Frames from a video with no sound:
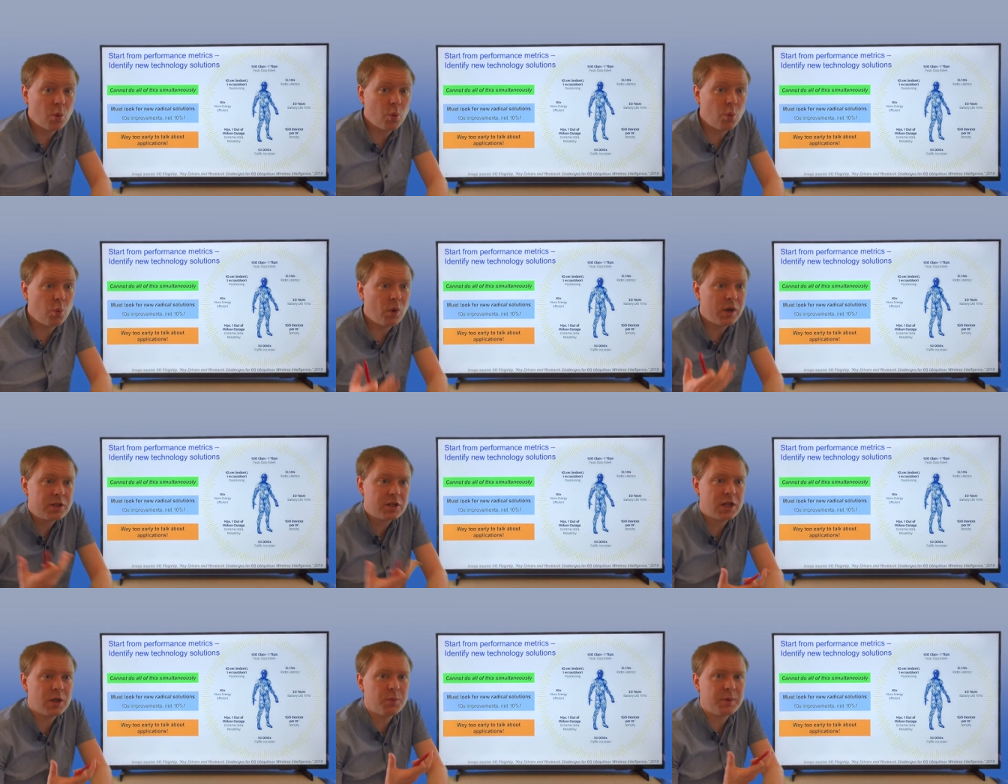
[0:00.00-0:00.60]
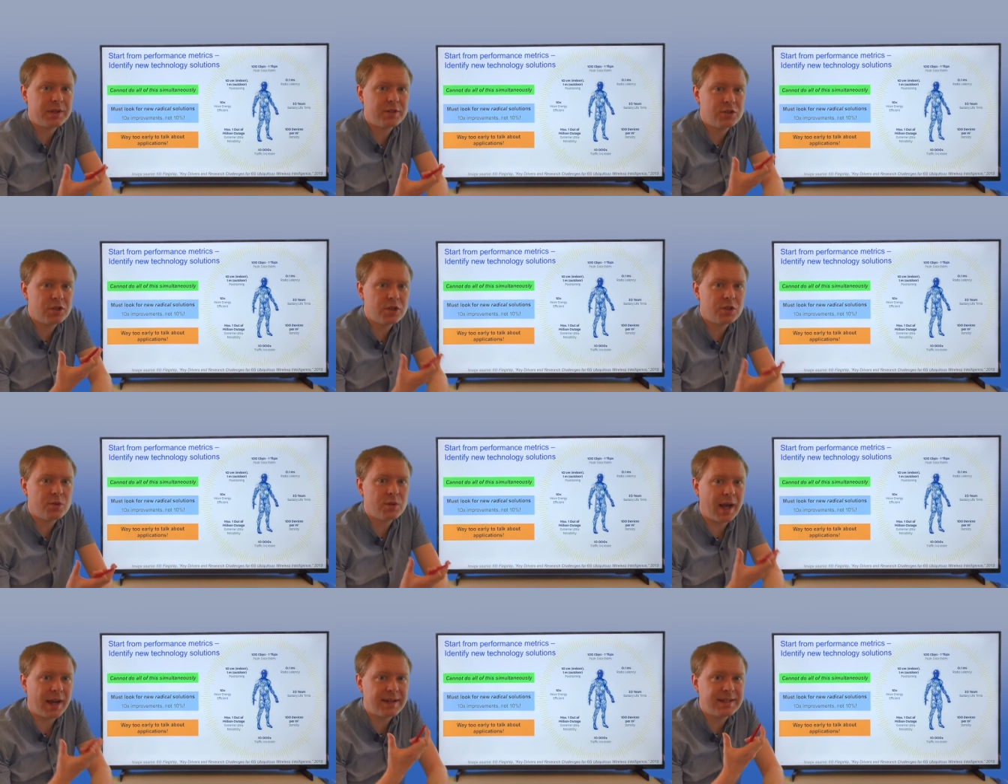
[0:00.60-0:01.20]
what can we
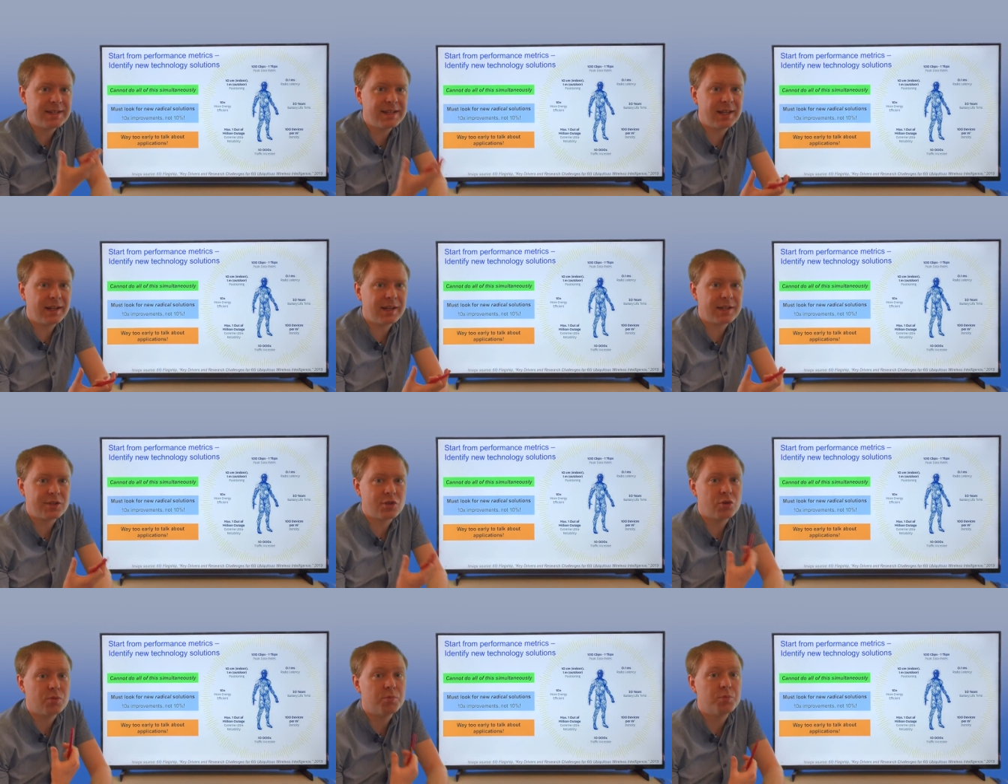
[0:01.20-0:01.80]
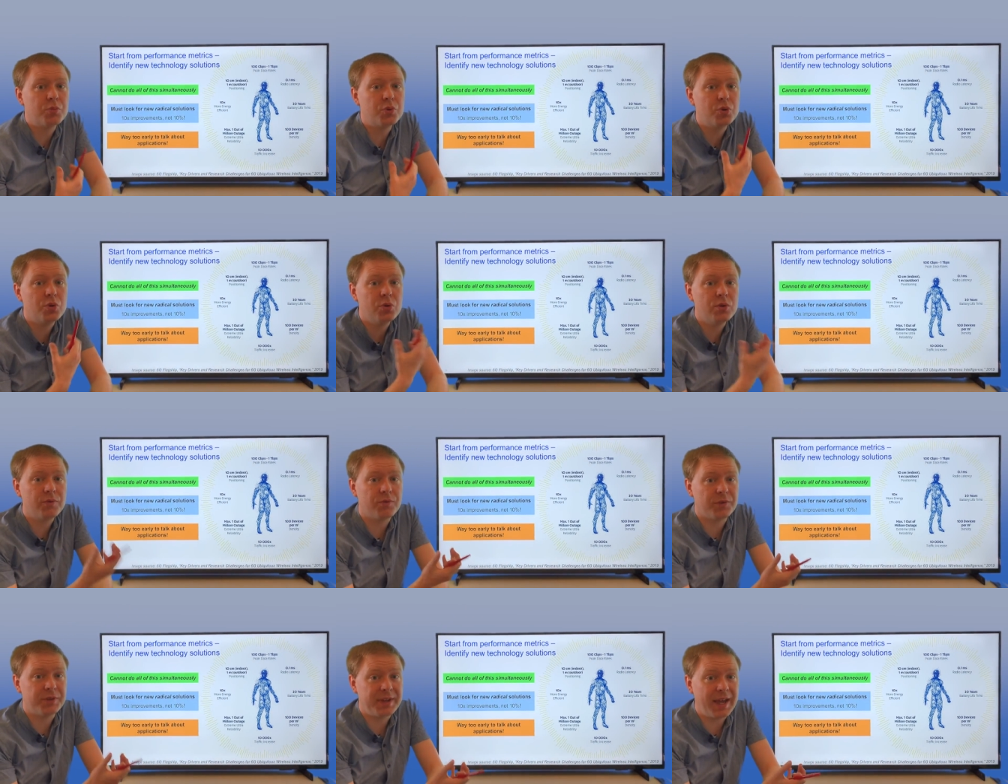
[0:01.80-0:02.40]
do ideally to
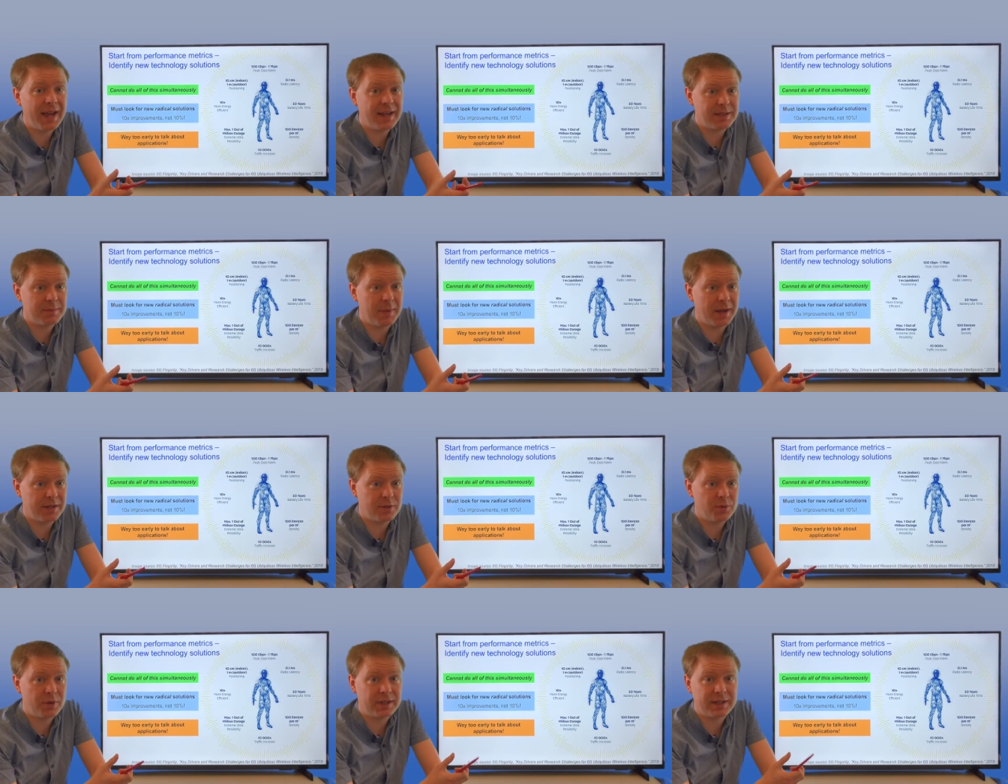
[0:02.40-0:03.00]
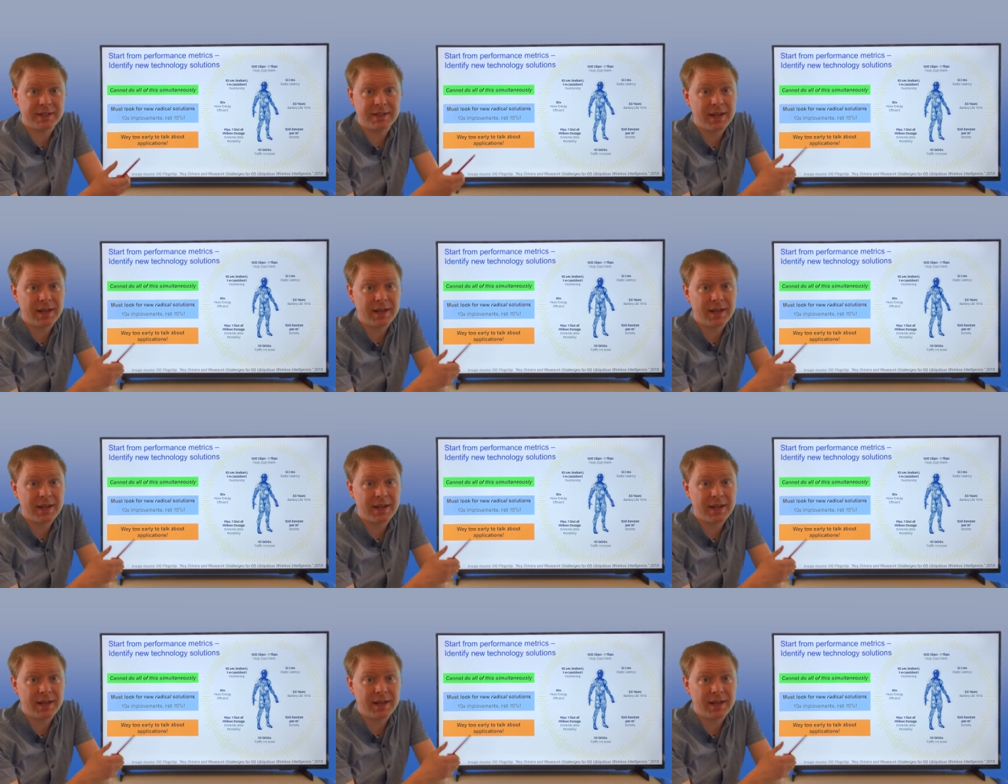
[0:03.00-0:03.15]
improve that metric.